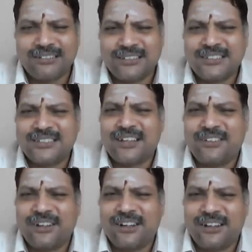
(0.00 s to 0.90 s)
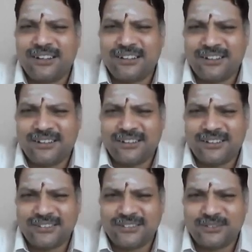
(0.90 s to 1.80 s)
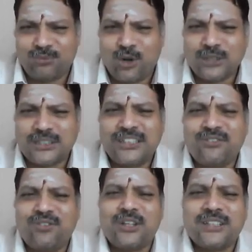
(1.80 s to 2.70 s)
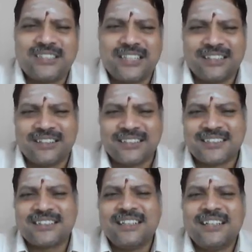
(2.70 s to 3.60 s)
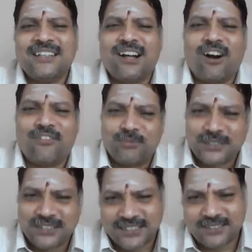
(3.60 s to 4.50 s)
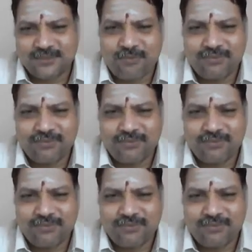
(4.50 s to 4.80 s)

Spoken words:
This is the most influencing risk of a business.